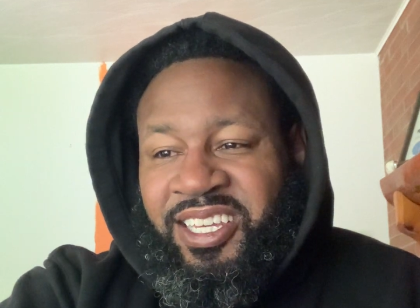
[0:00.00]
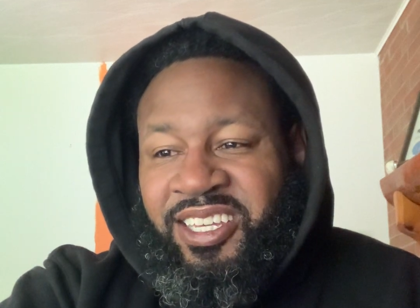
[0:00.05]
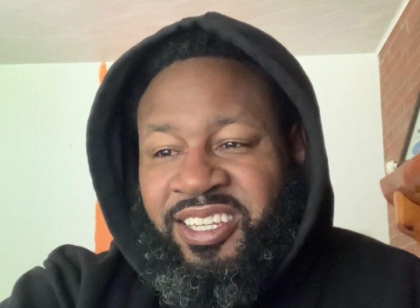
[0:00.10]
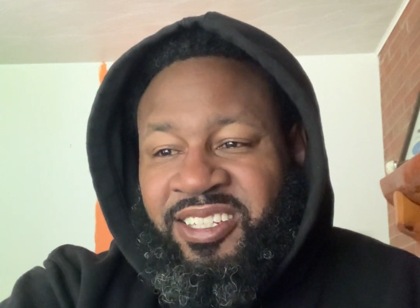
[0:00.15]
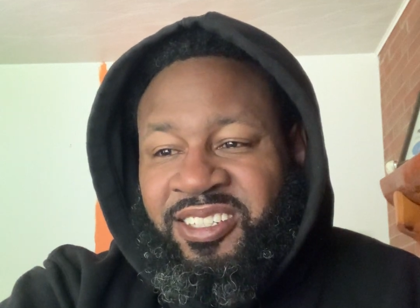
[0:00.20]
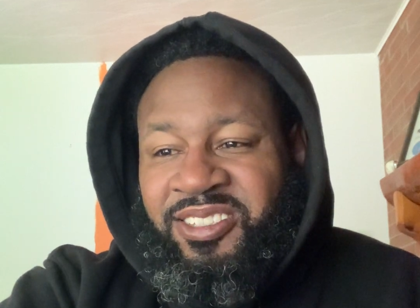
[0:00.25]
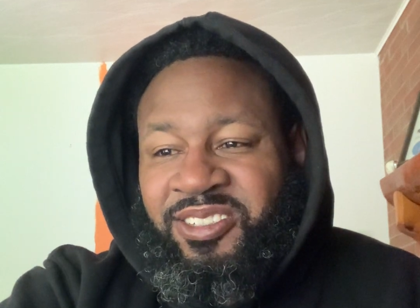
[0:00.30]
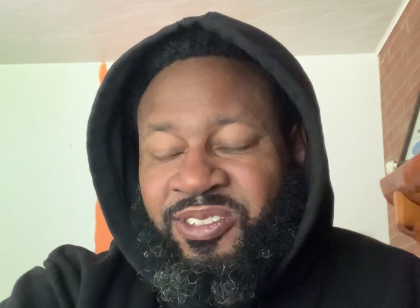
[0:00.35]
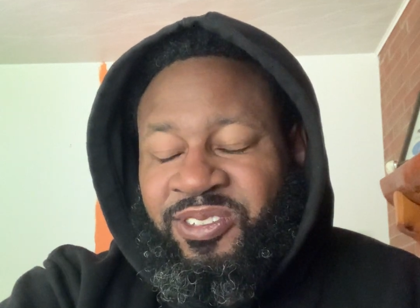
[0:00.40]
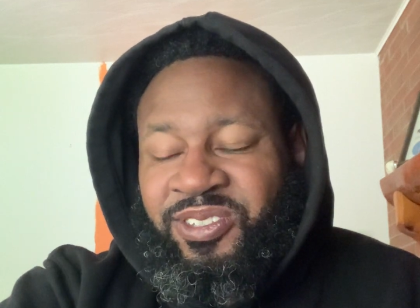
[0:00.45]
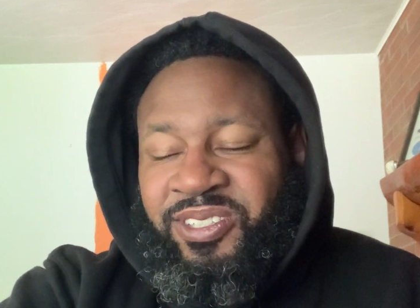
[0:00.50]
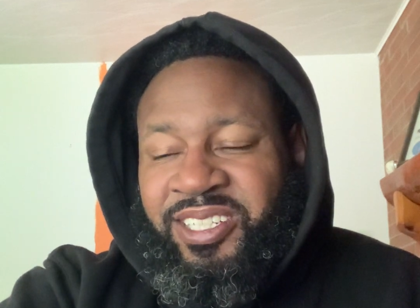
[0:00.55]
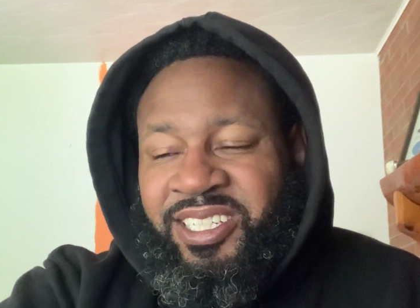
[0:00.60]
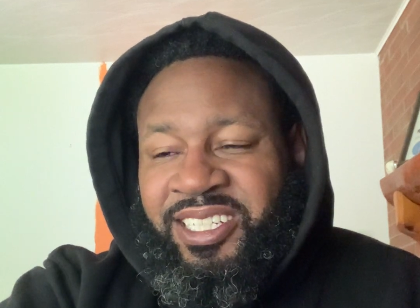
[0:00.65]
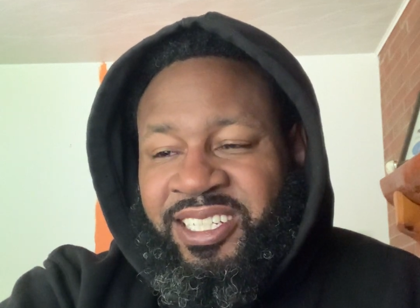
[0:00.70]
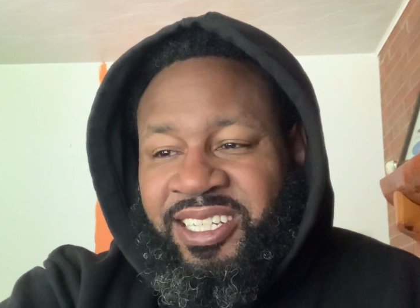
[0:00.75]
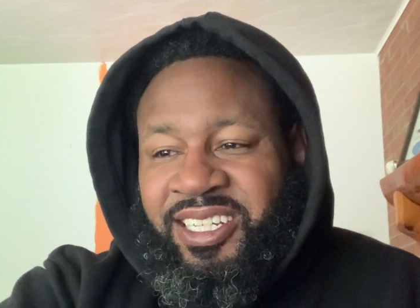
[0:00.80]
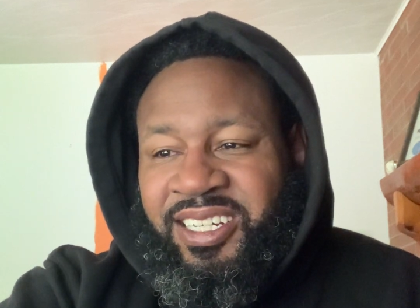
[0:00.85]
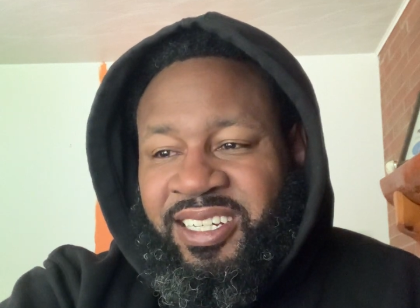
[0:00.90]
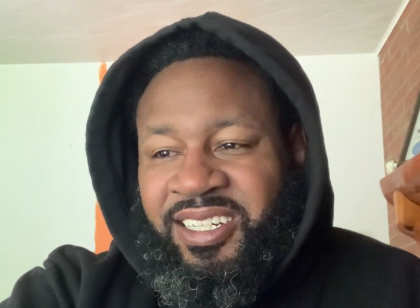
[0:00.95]
ignoring
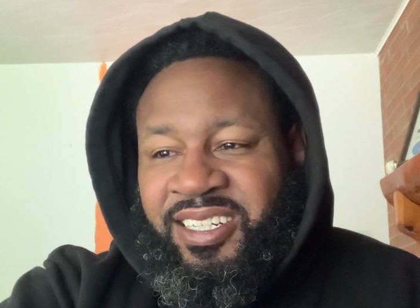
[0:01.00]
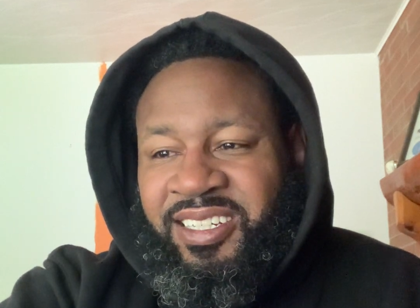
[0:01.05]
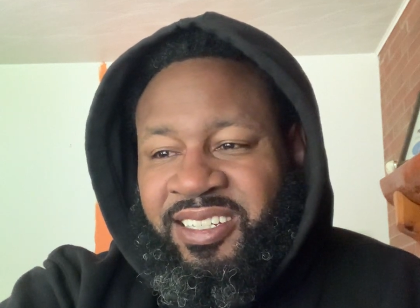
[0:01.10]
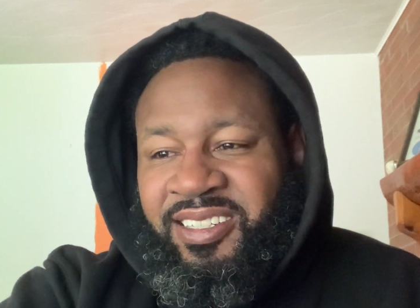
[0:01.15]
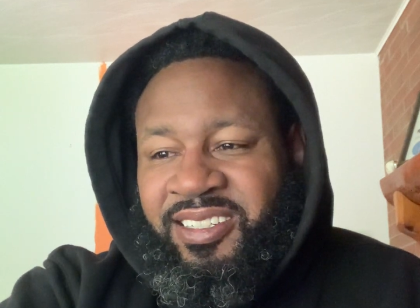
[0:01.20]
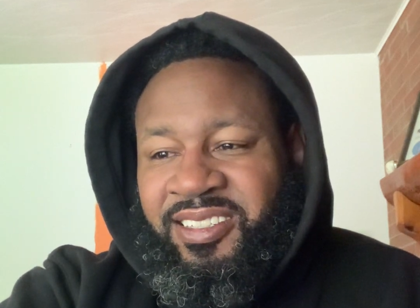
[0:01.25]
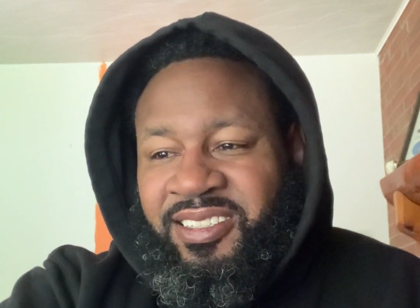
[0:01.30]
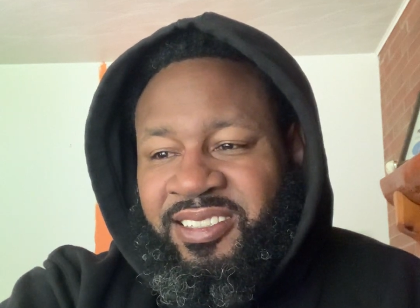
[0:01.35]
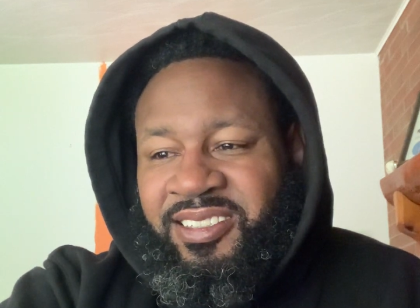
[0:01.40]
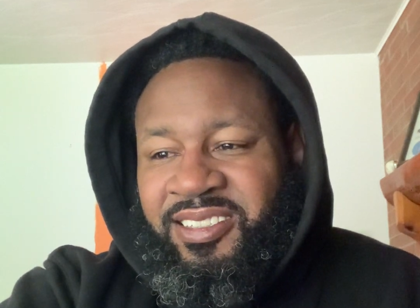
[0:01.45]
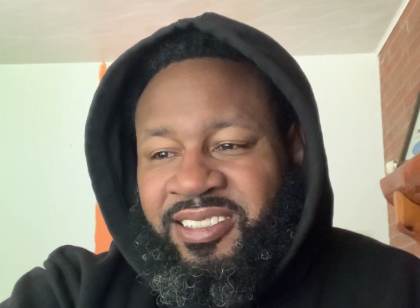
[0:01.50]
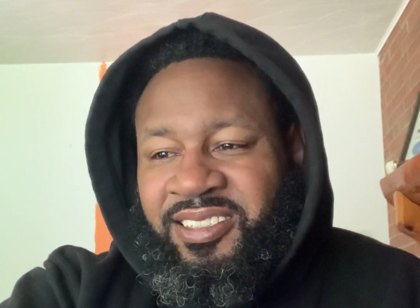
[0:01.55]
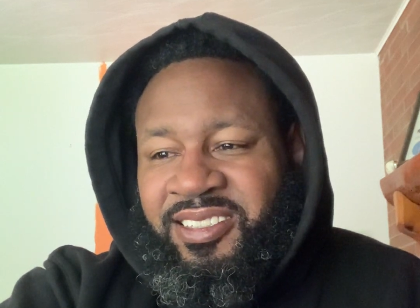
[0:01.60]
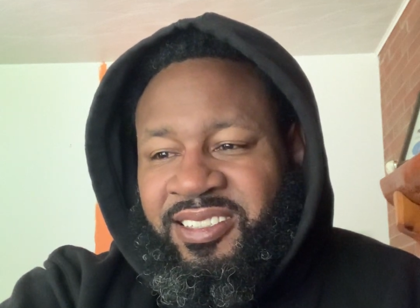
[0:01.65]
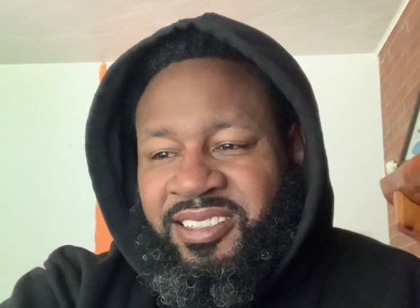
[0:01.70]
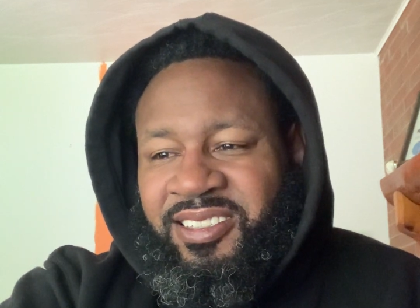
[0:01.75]
God.